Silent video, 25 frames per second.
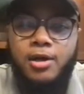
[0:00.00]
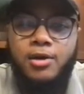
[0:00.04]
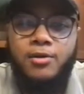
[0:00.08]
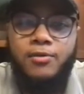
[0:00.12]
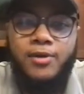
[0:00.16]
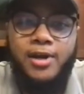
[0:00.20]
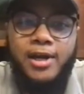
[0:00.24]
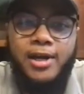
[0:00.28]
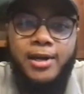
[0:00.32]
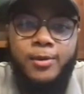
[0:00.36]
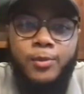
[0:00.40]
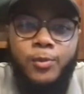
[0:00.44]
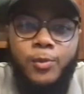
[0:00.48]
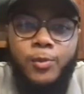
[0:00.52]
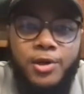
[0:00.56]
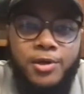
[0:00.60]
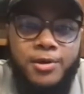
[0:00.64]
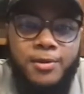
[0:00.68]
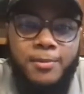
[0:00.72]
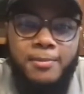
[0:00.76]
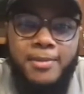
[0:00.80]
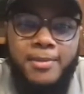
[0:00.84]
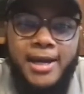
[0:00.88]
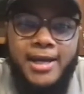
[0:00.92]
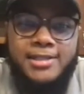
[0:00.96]
right,
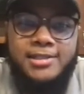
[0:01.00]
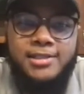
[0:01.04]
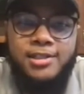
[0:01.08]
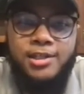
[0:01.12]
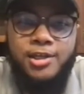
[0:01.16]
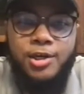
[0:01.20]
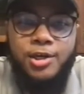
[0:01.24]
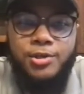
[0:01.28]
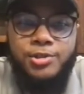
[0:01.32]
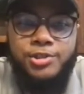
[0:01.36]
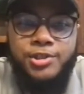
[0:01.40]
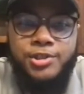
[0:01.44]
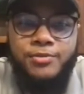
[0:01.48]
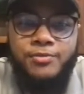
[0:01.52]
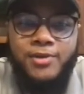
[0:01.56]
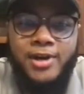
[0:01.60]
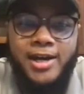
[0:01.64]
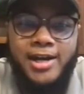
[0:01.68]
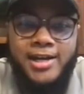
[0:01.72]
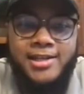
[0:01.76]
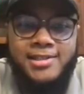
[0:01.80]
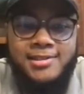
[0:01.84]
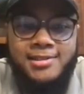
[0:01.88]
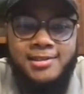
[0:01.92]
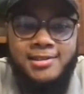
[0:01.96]
welcome back to Goshen
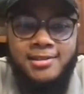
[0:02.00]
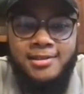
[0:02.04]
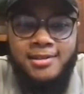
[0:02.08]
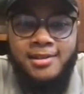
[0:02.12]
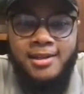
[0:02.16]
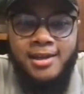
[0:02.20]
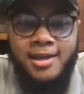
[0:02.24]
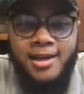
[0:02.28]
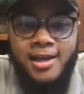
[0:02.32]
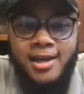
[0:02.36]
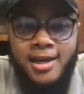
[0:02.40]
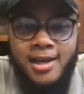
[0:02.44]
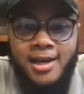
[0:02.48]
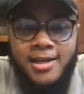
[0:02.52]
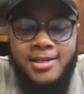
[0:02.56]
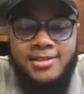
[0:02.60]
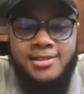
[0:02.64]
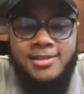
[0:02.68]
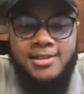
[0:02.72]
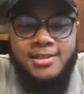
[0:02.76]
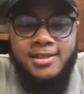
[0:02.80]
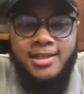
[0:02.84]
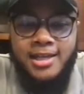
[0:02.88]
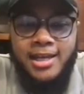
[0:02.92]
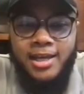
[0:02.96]
Rising.
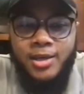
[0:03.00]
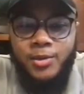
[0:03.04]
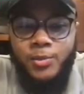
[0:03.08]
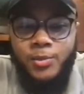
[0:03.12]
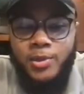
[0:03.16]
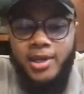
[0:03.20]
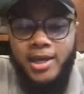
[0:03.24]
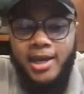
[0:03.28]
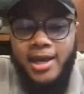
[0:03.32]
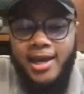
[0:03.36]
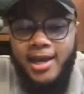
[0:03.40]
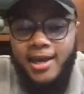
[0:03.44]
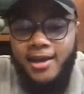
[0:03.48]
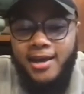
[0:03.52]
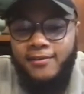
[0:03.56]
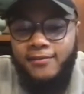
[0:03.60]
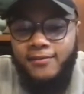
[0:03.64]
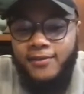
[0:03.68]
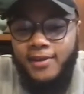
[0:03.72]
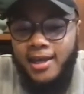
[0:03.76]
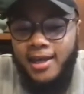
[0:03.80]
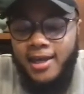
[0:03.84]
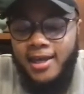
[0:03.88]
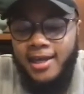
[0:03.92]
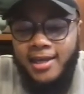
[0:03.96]
Today we
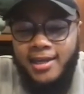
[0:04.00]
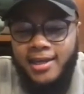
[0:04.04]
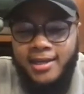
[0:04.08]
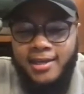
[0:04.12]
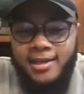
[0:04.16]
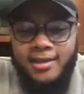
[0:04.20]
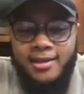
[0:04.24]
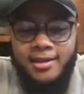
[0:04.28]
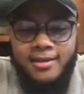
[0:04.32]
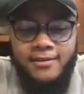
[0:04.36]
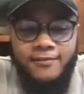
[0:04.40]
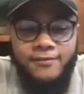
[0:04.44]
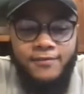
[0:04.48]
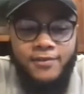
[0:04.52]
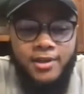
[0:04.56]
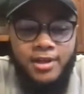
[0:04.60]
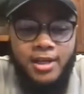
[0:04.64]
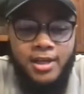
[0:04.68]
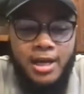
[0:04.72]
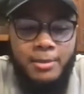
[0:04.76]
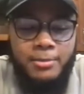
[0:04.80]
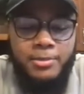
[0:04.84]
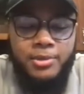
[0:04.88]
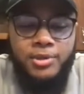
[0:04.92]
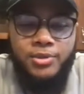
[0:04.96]
have a
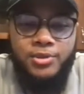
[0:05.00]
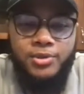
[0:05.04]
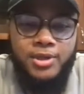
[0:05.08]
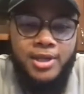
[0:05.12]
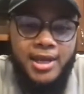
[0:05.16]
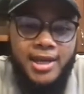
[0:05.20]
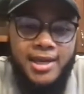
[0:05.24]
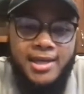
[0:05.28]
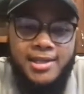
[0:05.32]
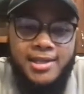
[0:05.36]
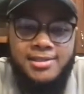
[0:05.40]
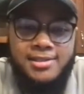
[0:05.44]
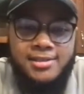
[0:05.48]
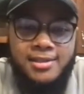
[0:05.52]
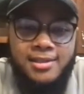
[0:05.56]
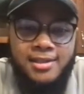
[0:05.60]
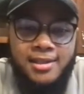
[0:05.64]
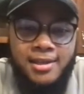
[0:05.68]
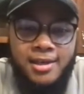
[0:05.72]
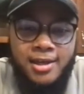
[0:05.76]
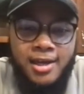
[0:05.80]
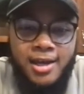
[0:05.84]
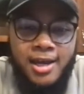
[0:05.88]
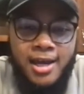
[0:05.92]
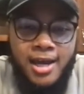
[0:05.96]
phenomenal guest
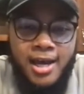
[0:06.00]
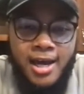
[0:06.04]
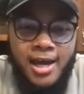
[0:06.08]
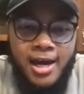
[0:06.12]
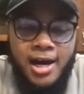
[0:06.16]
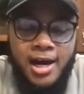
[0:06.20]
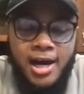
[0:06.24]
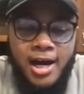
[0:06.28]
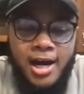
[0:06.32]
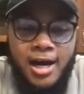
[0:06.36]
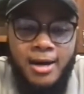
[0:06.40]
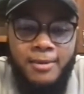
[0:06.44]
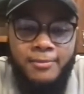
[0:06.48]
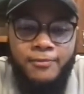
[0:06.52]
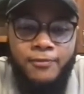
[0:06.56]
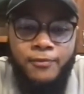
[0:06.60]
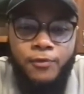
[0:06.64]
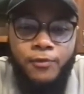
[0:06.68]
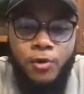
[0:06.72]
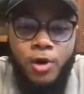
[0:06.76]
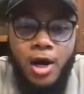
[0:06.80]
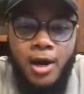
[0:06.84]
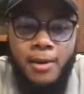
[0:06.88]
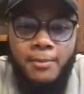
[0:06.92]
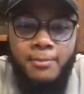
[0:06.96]

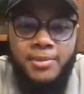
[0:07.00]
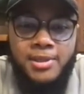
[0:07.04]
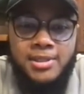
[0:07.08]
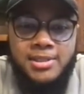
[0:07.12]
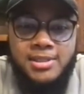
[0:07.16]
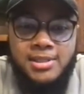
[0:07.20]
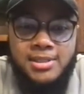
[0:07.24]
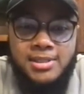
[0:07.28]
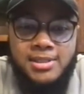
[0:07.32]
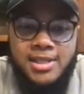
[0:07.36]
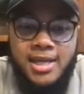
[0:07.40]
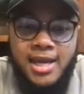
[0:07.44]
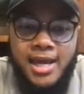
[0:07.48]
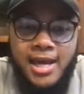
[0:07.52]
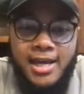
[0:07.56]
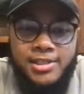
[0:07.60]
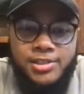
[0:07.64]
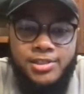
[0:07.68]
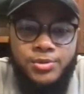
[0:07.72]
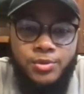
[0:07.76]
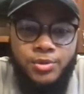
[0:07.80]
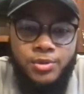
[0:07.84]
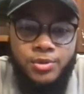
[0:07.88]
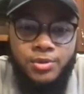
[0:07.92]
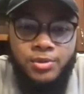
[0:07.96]
for our business
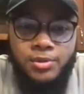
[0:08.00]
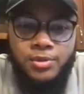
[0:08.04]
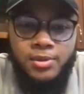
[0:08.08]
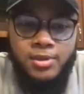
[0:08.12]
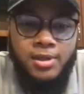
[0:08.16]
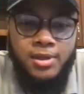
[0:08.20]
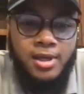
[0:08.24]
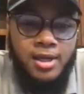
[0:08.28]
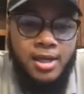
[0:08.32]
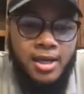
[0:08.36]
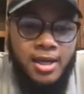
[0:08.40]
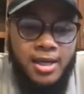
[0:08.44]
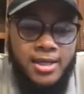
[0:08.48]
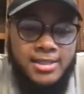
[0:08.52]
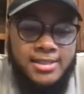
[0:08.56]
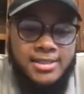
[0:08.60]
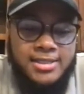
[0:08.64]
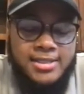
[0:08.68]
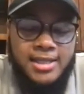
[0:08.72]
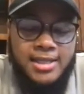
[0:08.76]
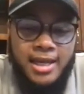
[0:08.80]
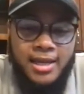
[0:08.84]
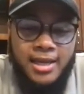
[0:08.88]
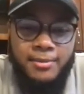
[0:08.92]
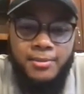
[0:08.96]
casual
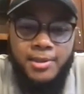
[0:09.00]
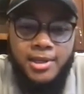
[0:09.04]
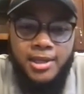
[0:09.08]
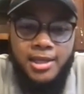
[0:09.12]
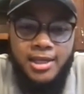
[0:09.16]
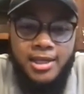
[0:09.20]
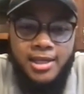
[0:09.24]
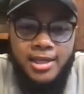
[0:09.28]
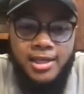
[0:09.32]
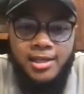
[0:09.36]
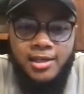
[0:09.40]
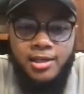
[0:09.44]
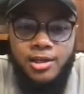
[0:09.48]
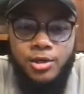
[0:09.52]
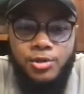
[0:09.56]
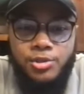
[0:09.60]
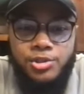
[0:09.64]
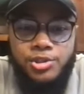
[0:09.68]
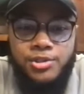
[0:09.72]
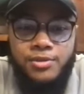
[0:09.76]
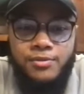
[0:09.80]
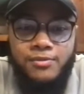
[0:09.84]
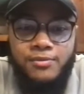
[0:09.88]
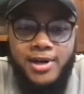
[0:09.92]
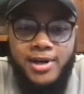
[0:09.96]
segment in
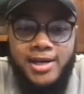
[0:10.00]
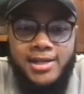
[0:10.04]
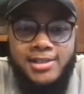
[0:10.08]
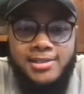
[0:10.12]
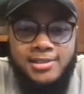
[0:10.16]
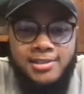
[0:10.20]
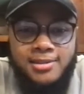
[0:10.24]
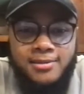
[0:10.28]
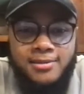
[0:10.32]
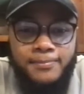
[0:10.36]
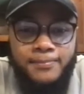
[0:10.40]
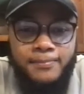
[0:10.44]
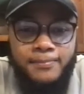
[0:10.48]
Goshen Rising.